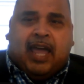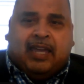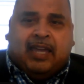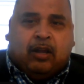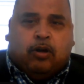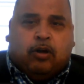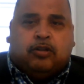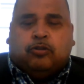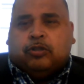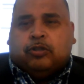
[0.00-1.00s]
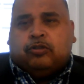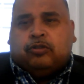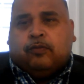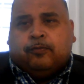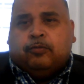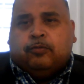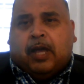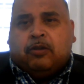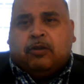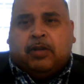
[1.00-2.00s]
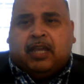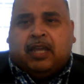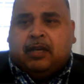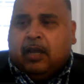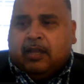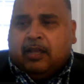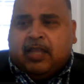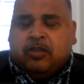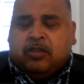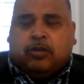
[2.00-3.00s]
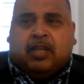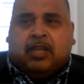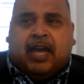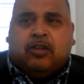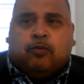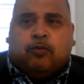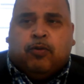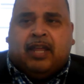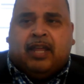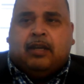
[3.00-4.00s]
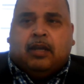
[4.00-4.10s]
and get all the nutritional food that you need, that you can get your rent,